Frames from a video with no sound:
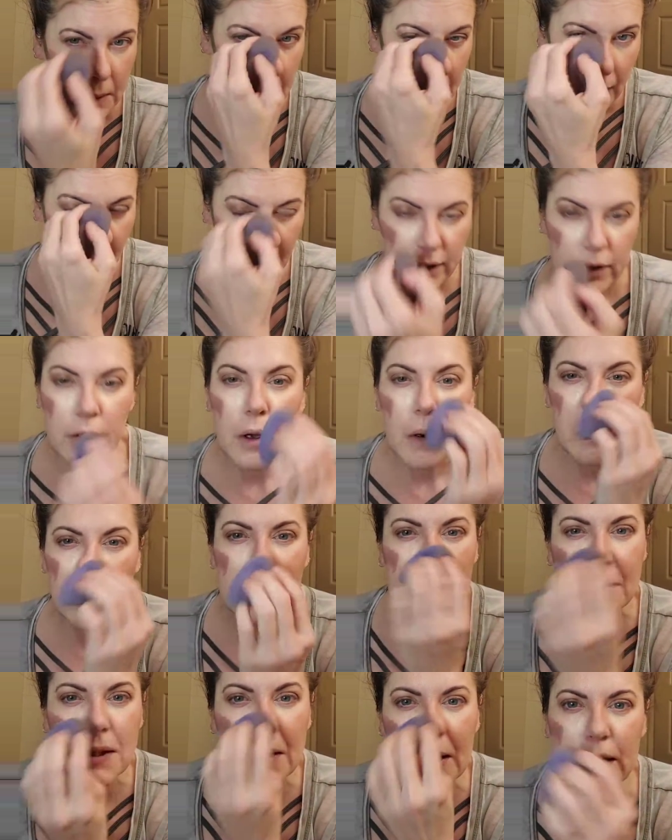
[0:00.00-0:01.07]
I
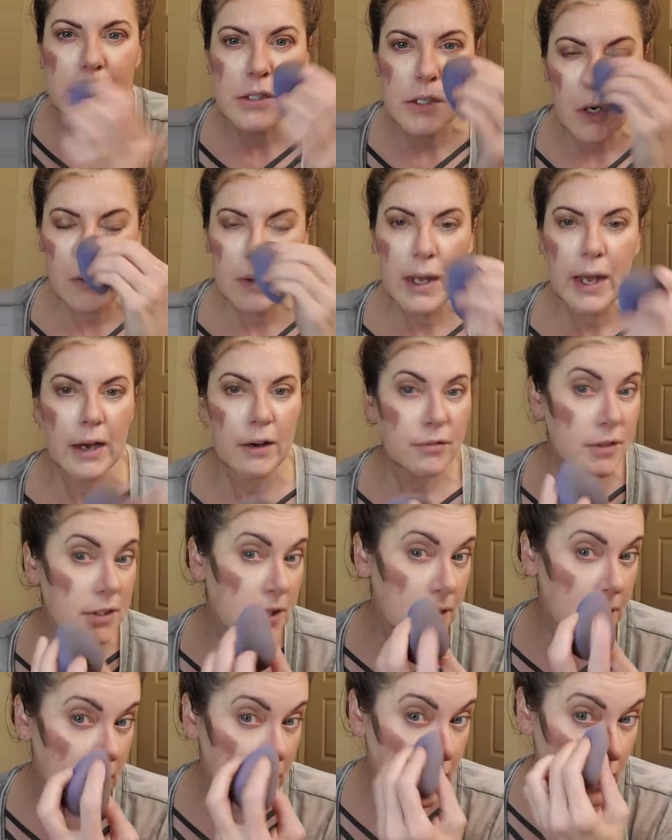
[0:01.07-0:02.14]
notice that I don't have
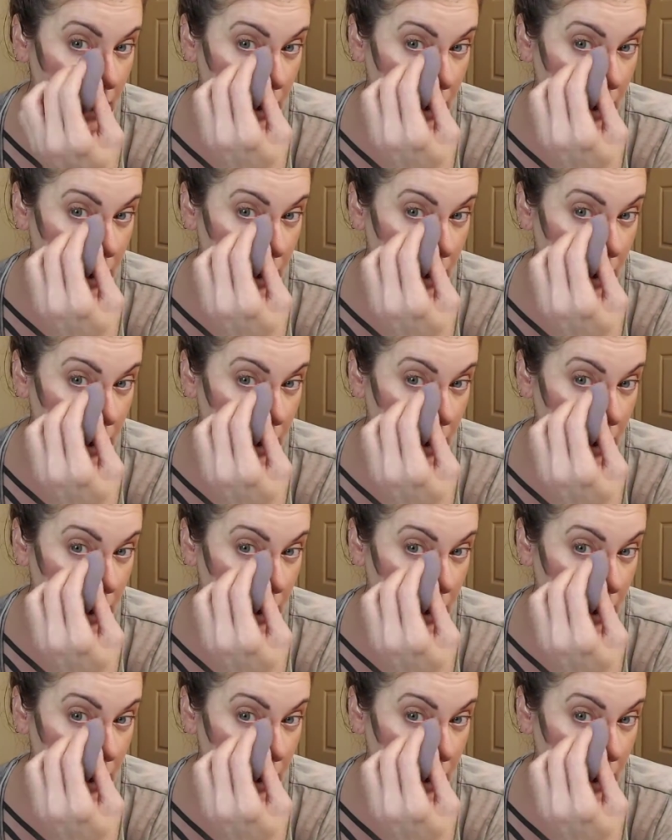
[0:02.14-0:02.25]
to